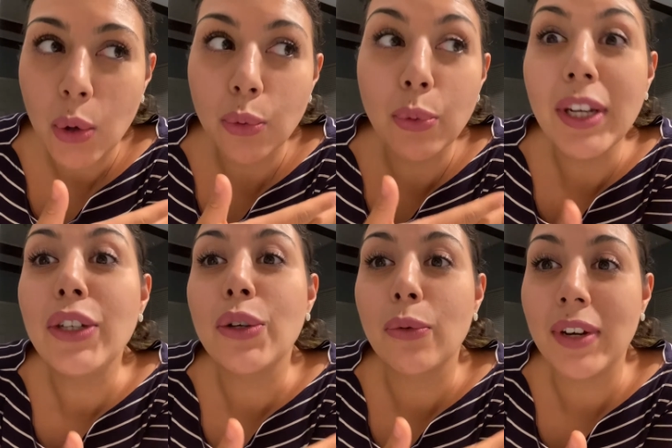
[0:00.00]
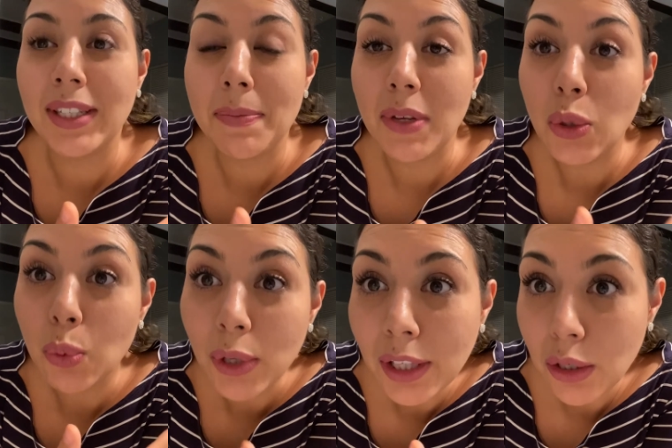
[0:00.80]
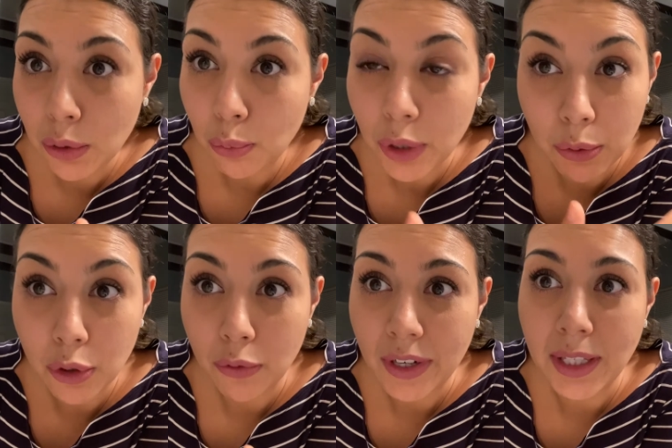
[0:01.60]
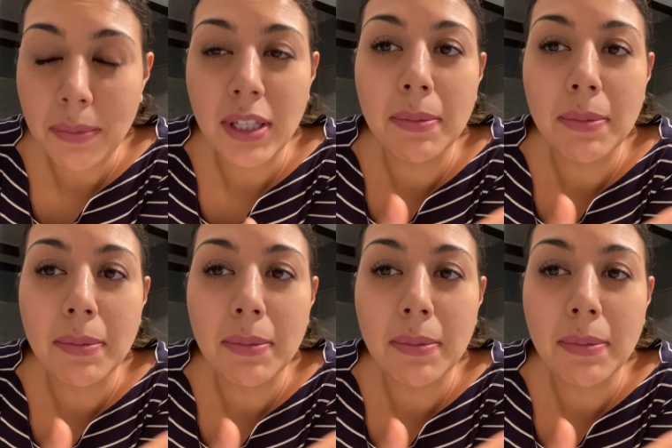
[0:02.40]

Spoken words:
read your recipes, really read your recipes,